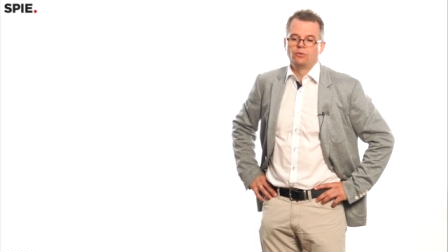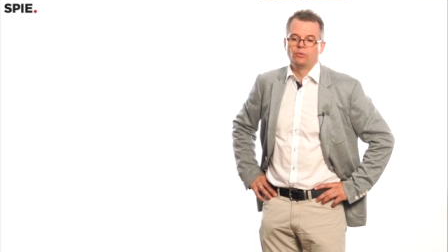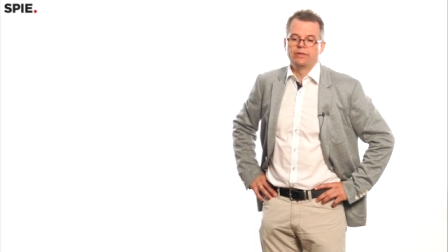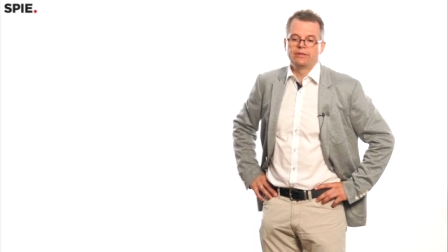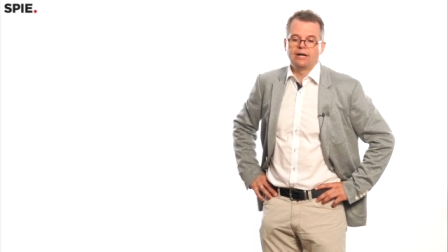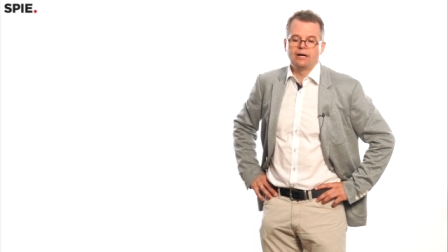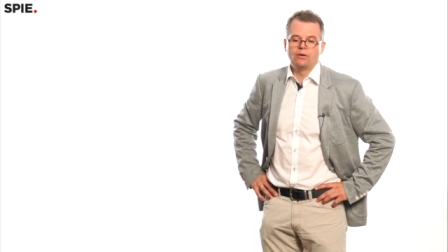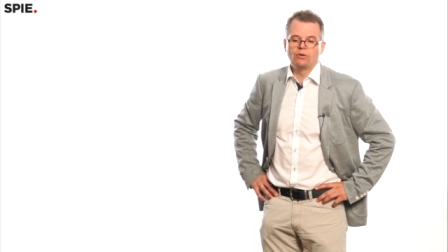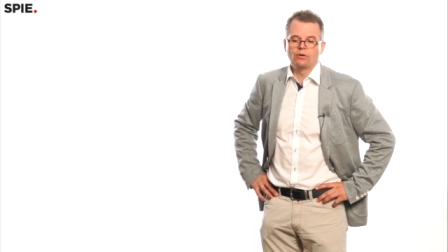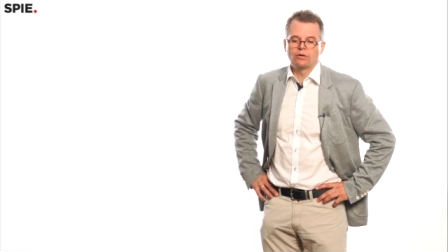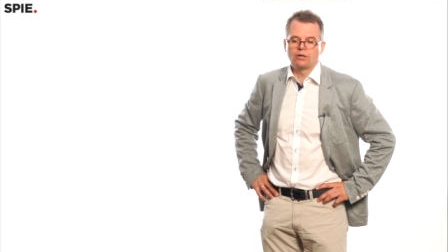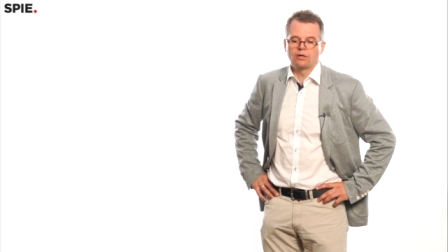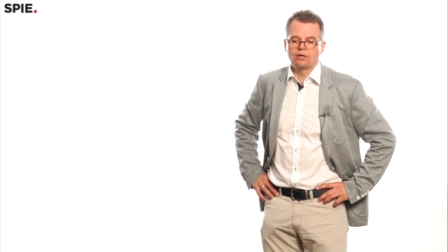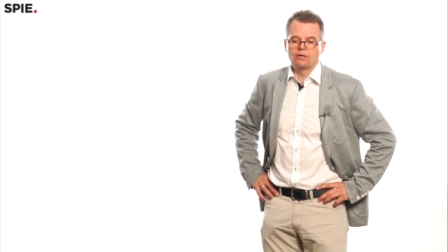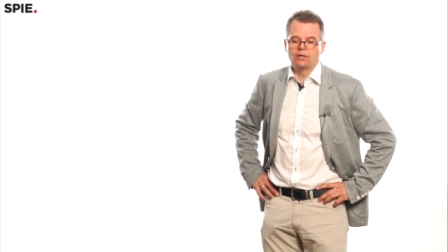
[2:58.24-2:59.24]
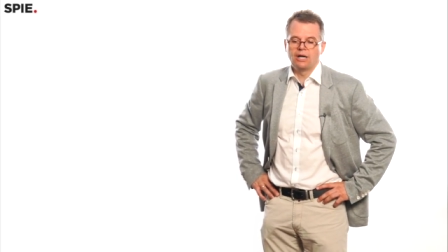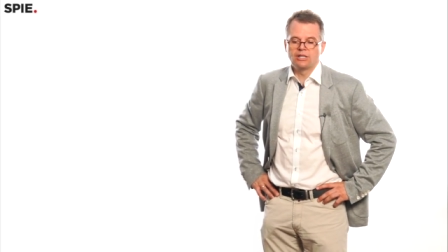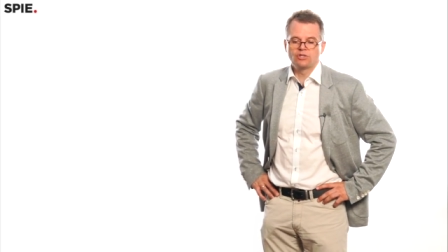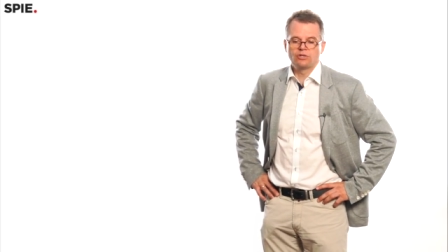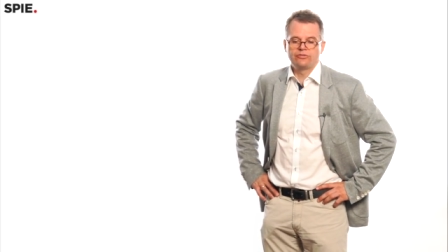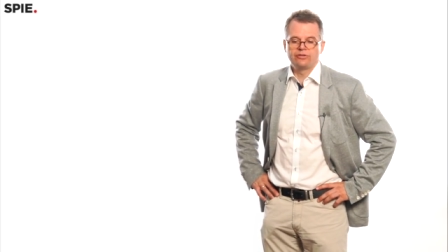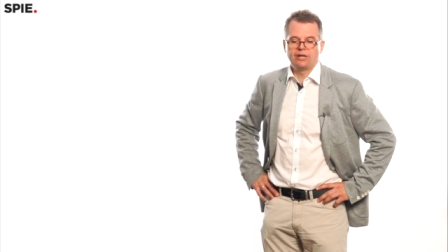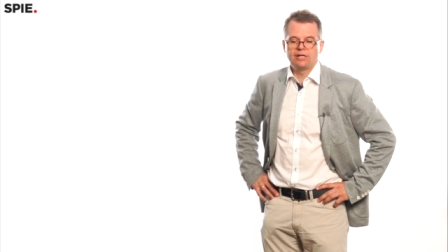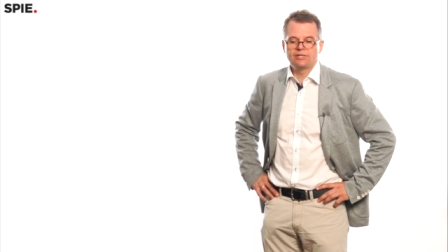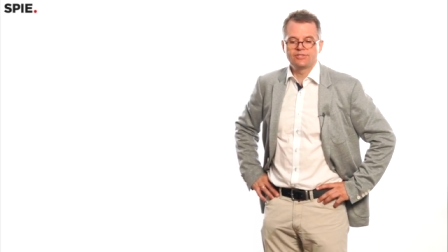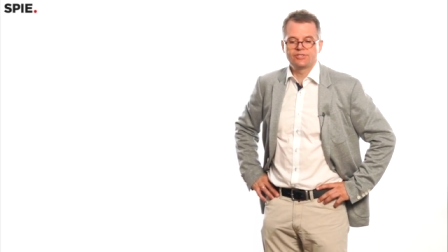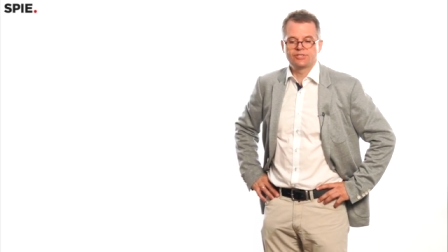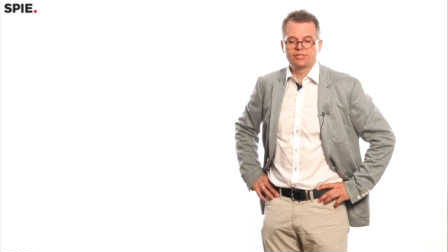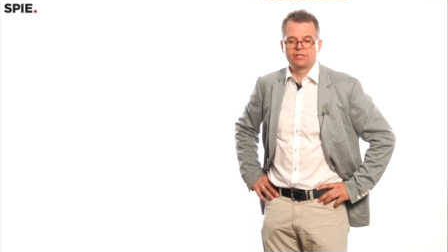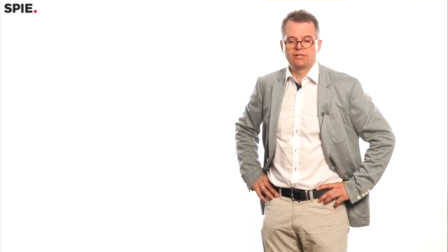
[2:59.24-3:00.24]
With our
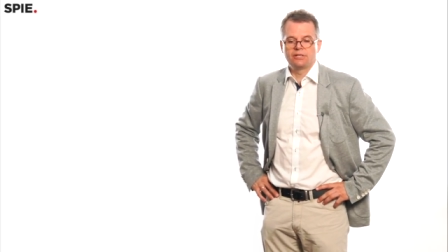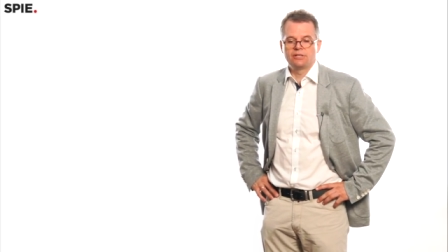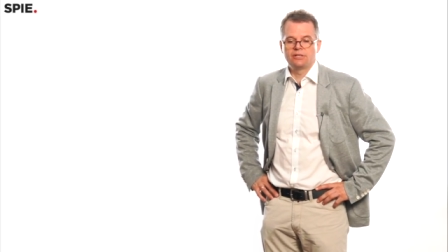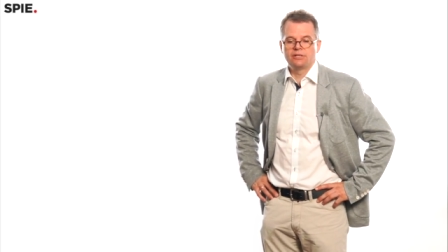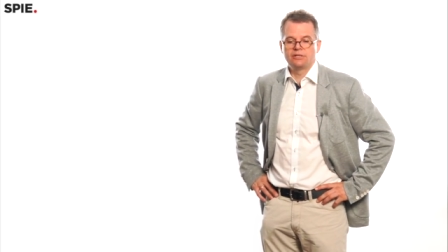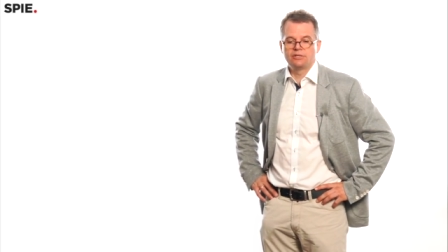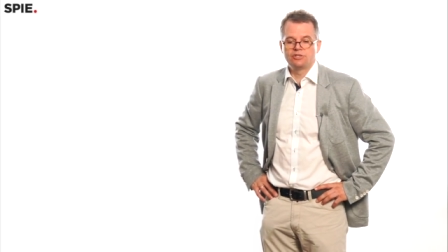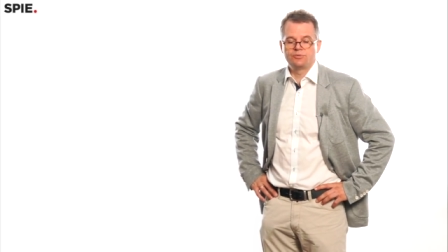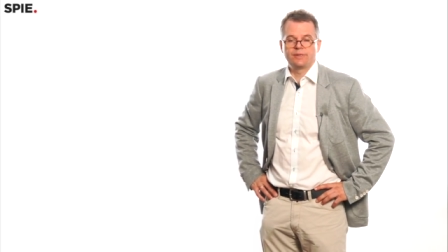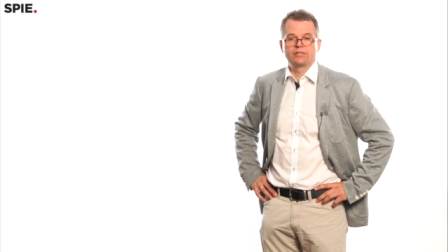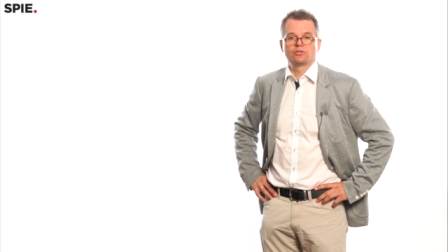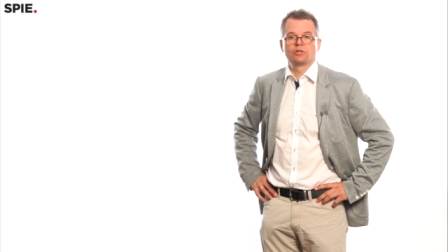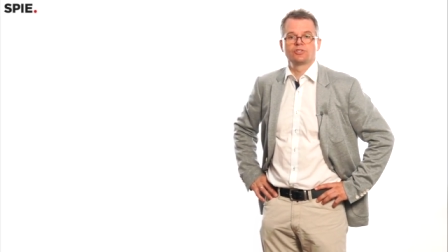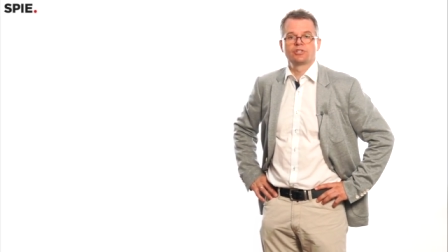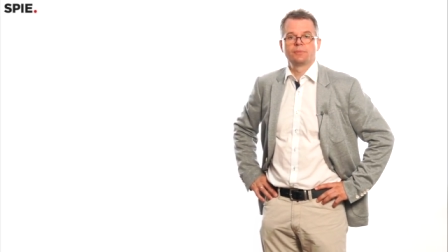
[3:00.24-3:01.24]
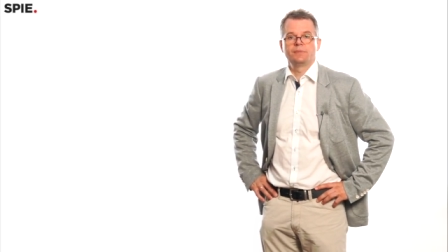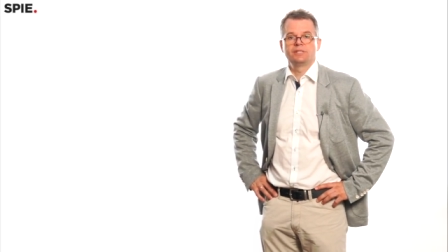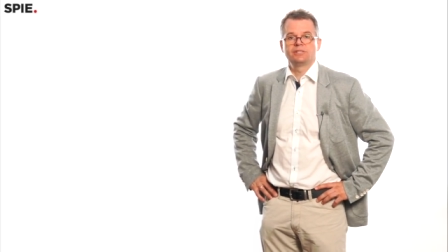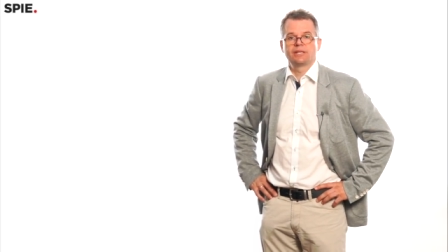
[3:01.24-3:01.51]
ultrafast uh, spectroscopy